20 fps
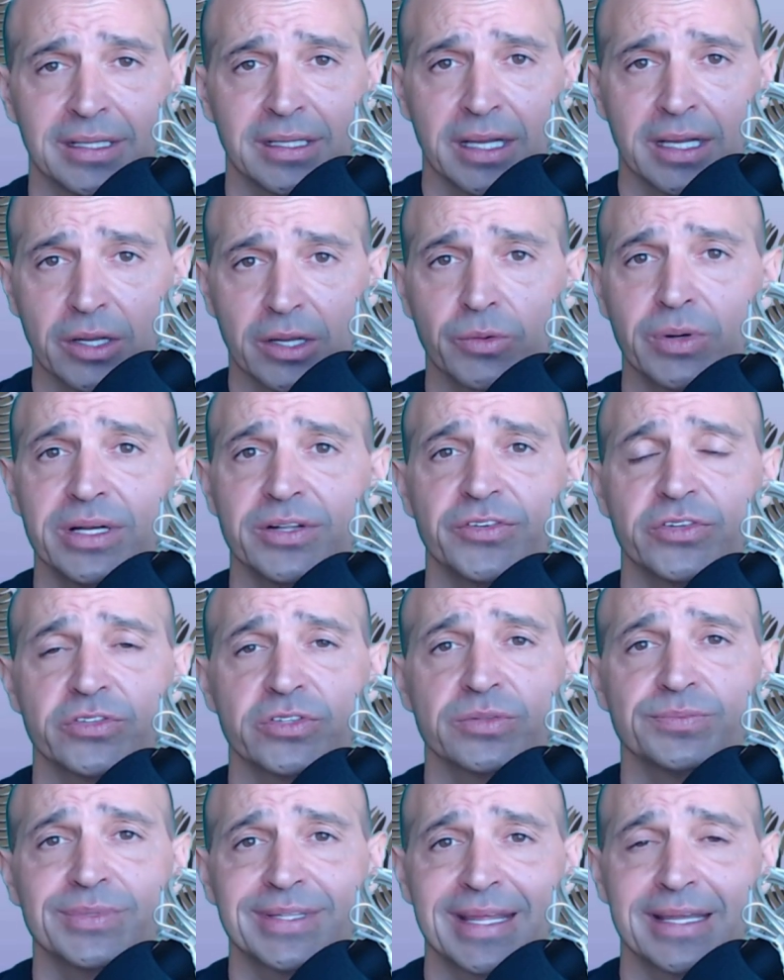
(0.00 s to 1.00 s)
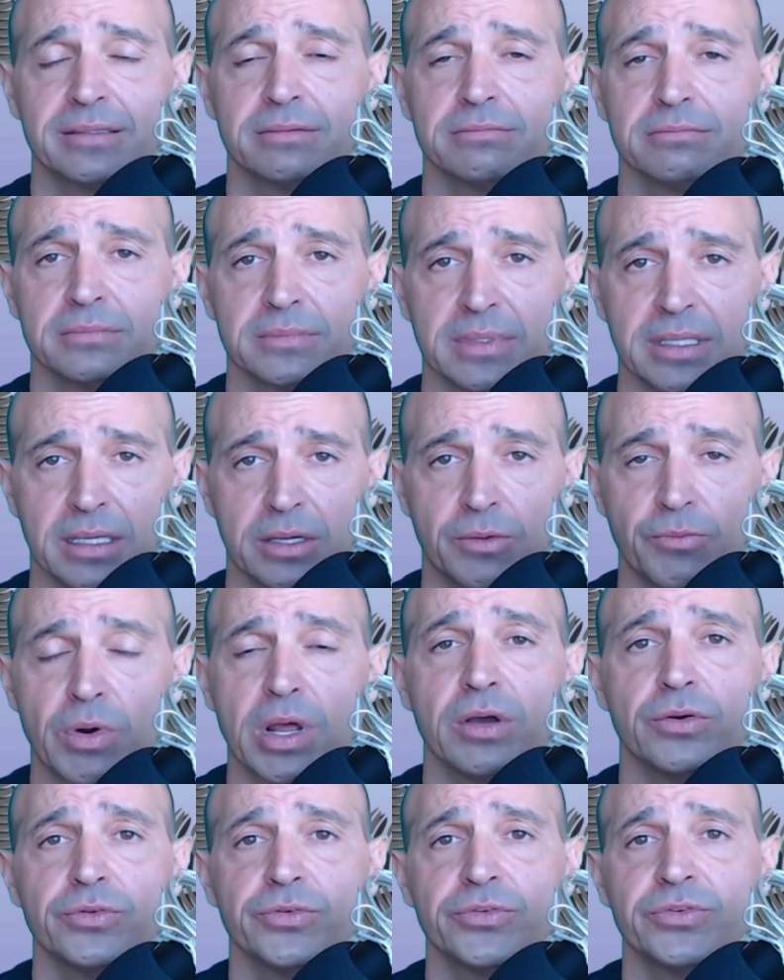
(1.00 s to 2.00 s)
and criticisms that
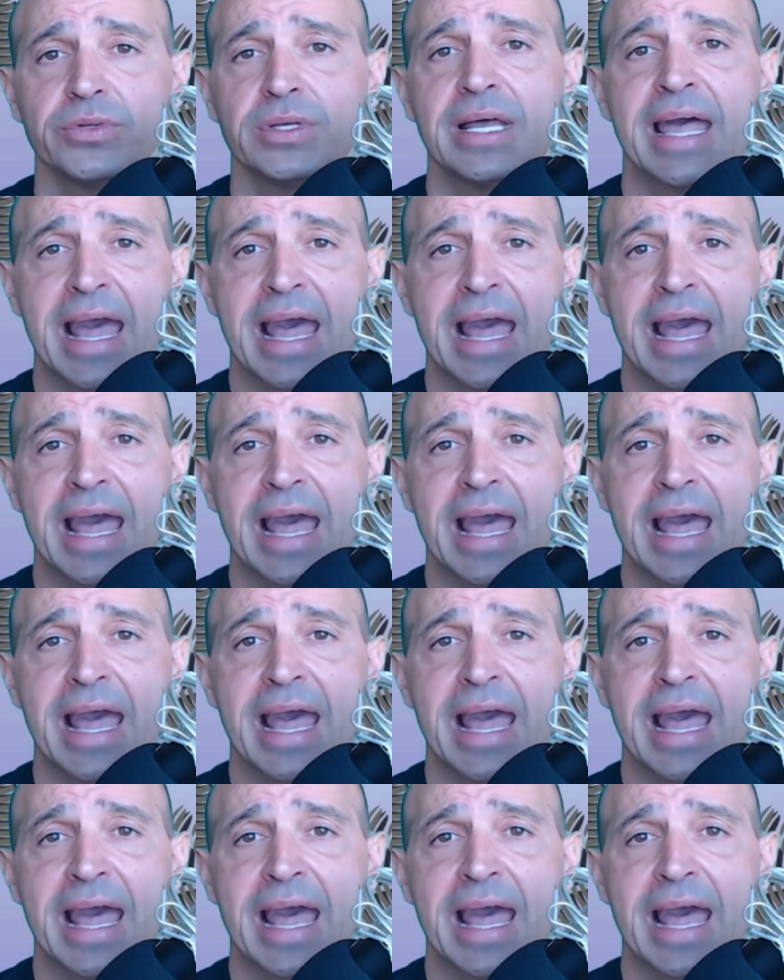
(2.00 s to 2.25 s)
arose